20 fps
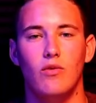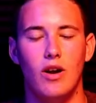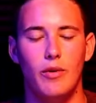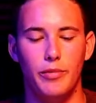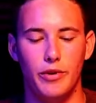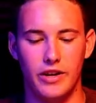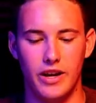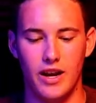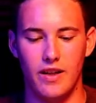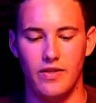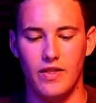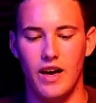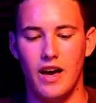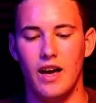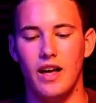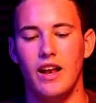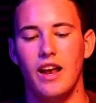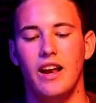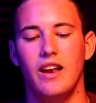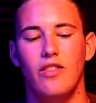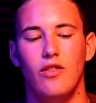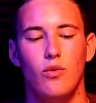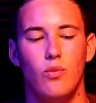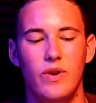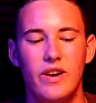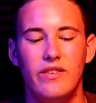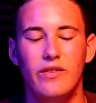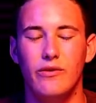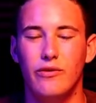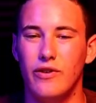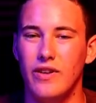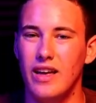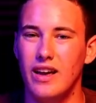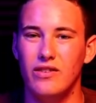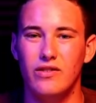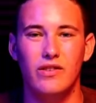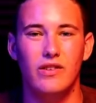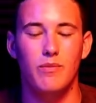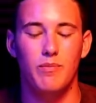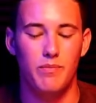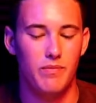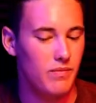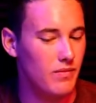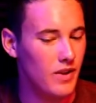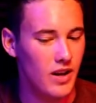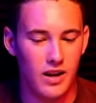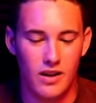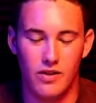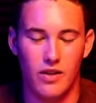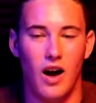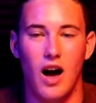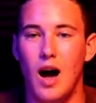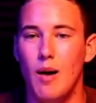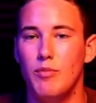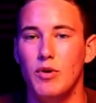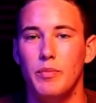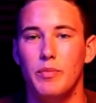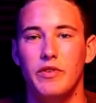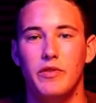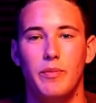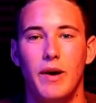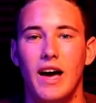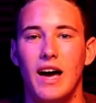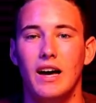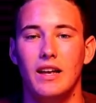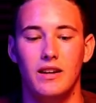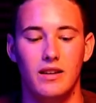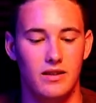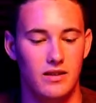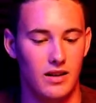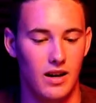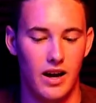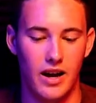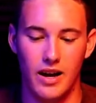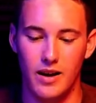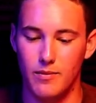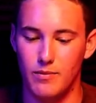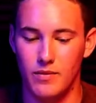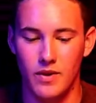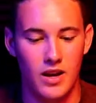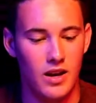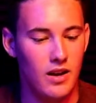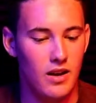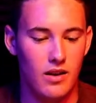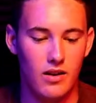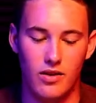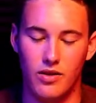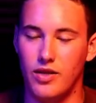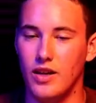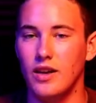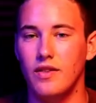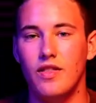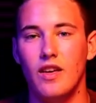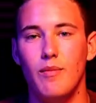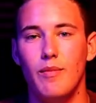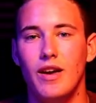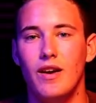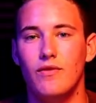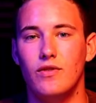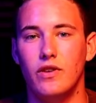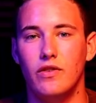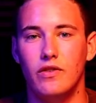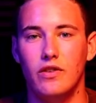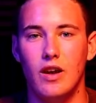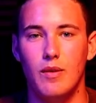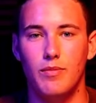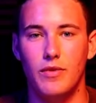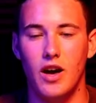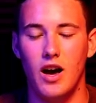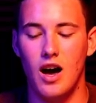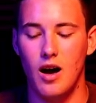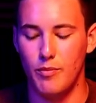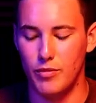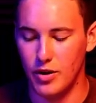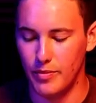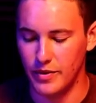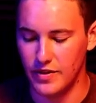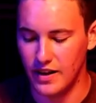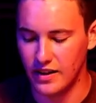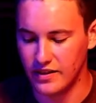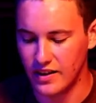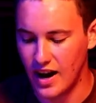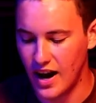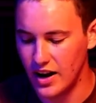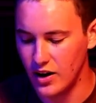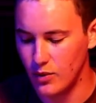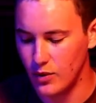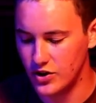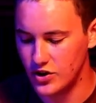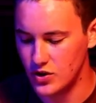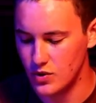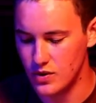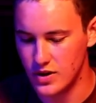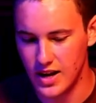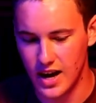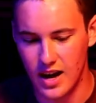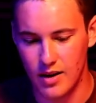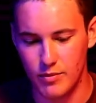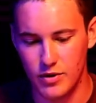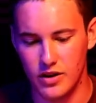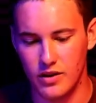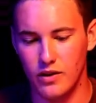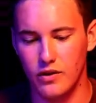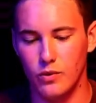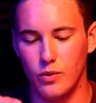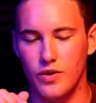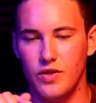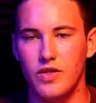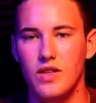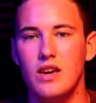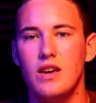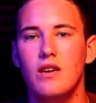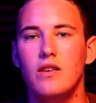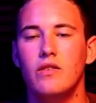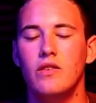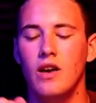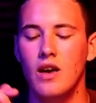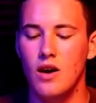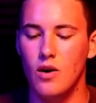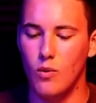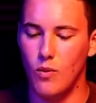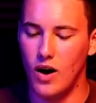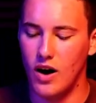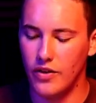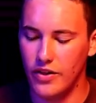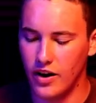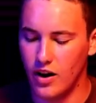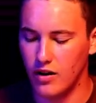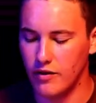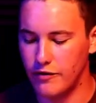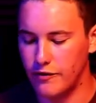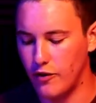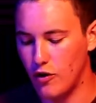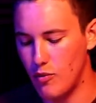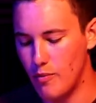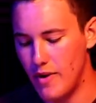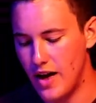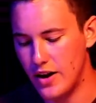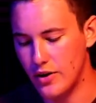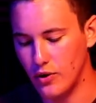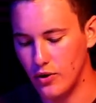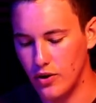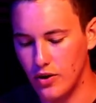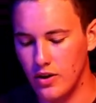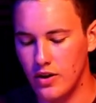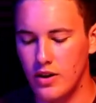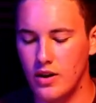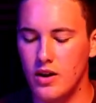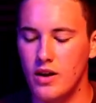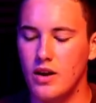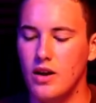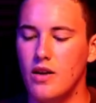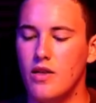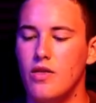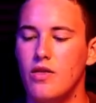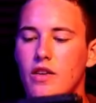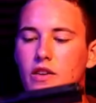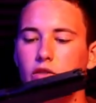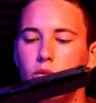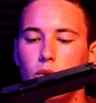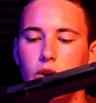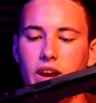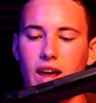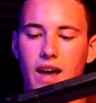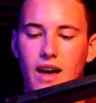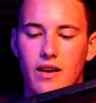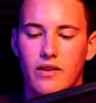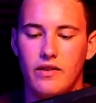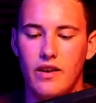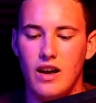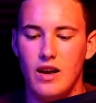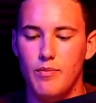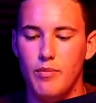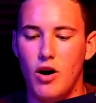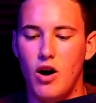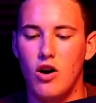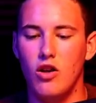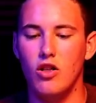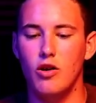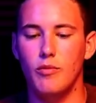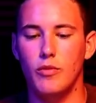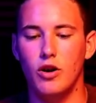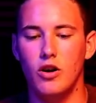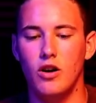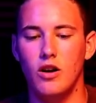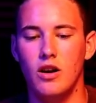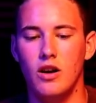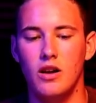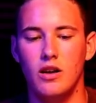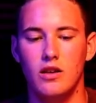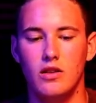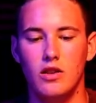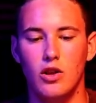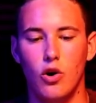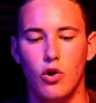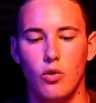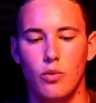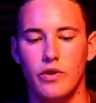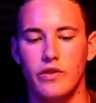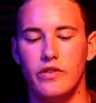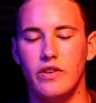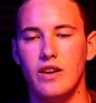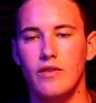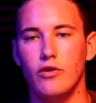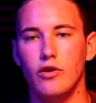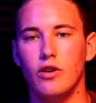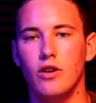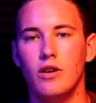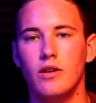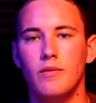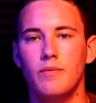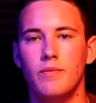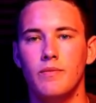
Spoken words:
replicate that. And the reason for that is just the hop-up is bad. I think they may have just skipped the hop-up, and that's kind of what you get, because with these, while they are full metal, this one has a polymer lower receiver.